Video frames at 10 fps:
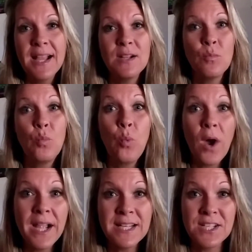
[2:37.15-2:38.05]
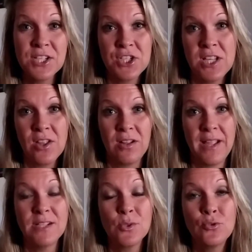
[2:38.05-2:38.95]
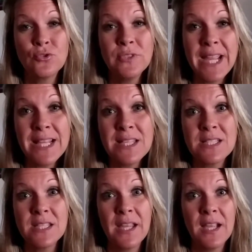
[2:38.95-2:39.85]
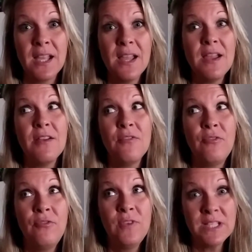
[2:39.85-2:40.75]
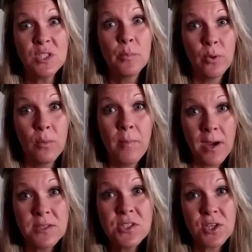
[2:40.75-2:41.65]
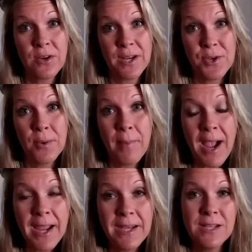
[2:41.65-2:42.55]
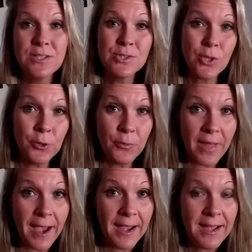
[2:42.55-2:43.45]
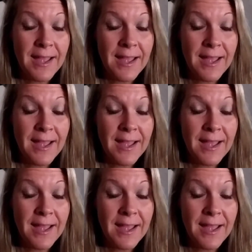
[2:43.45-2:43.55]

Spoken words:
What does she look like? So create this like visible monster in your mind so that